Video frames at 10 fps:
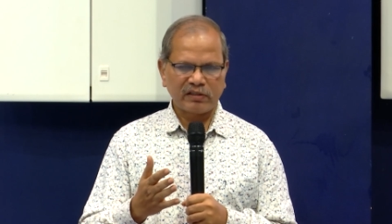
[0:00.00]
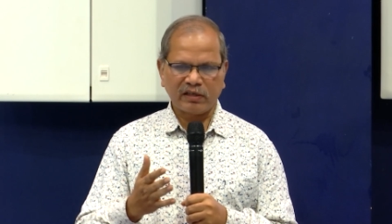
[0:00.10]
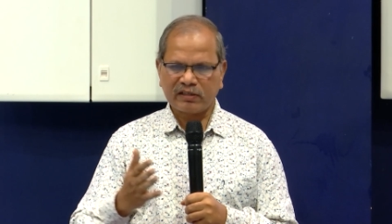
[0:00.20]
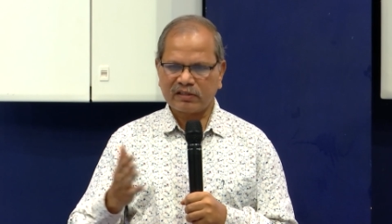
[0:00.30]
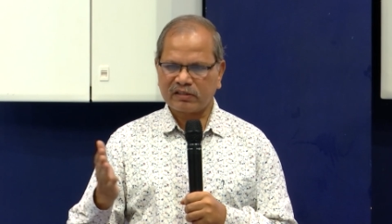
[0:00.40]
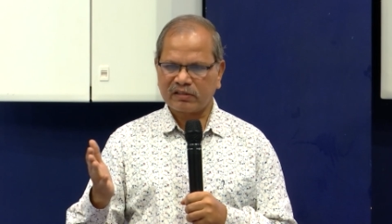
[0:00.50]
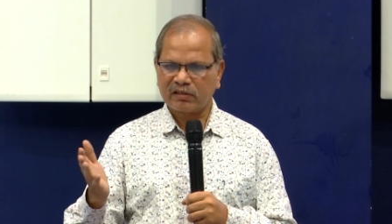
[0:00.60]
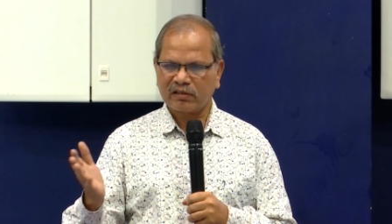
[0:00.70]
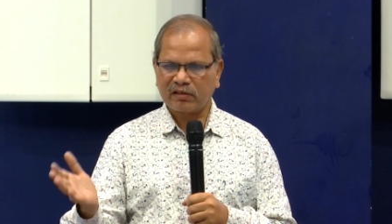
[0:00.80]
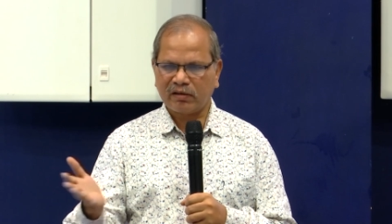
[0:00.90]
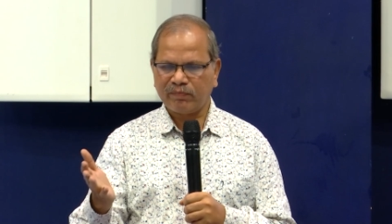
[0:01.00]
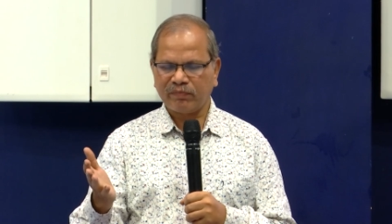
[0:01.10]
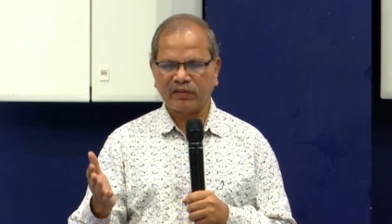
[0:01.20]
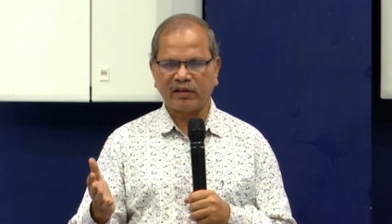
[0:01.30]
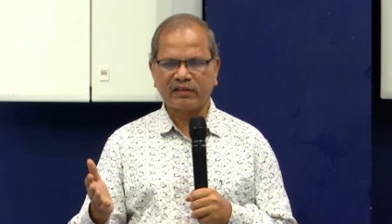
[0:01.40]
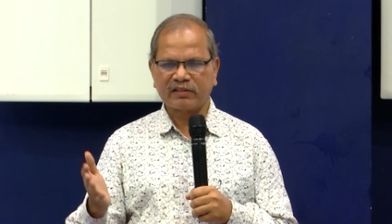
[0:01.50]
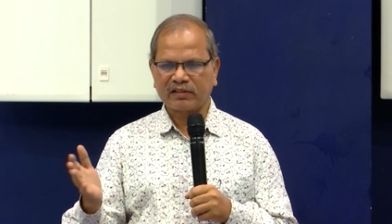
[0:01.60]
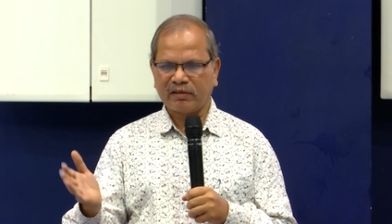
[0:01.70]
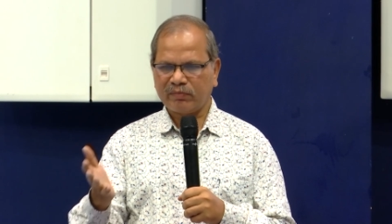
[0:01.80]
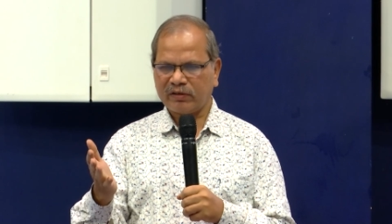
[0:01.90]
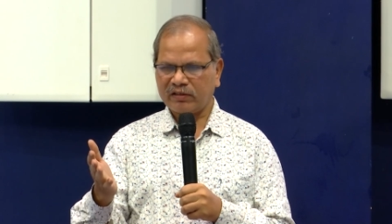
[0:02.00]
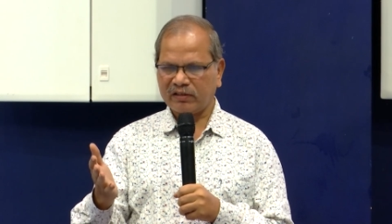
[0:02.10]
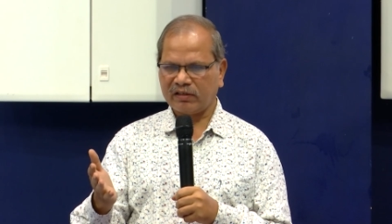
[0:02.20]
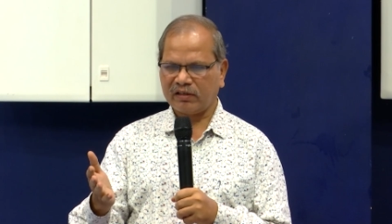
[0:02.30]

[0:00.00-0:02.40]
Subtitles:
Let us come and